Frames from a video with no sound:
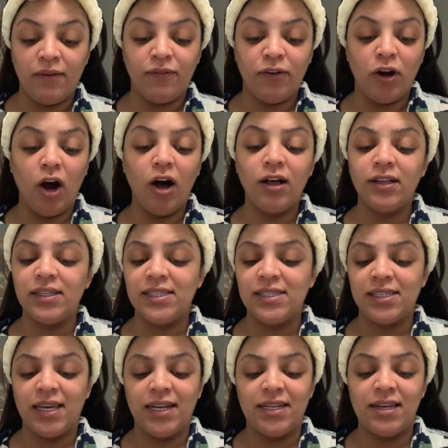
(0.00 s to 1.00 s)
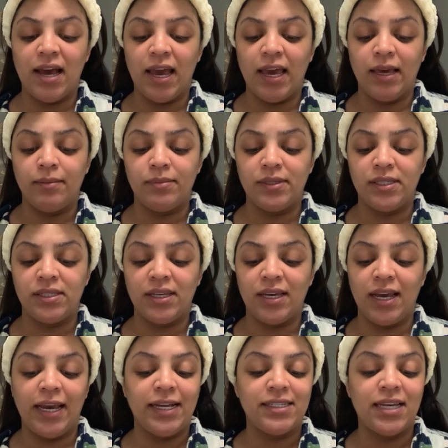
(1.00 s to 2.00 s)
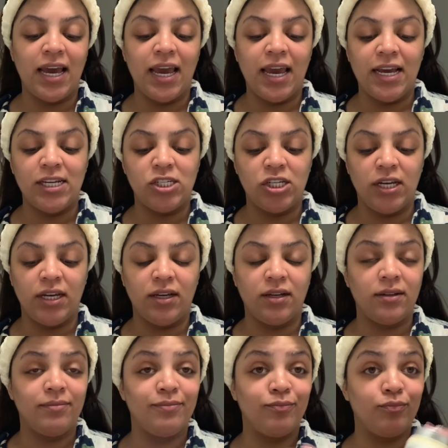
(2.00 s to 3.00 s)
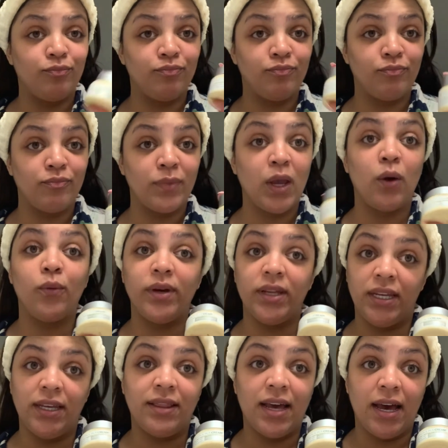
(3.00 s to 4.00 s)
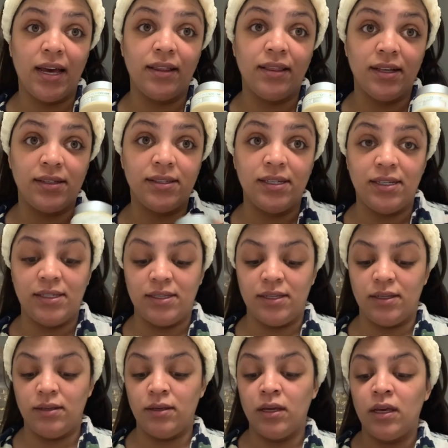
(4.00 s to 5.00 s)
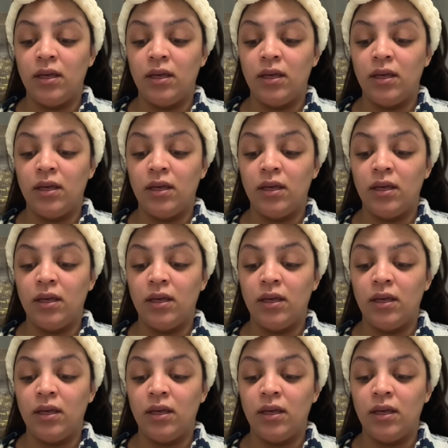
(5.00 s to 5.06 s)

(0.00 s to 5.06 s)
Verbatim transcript: for all skin types, anti-aging. We need that this season.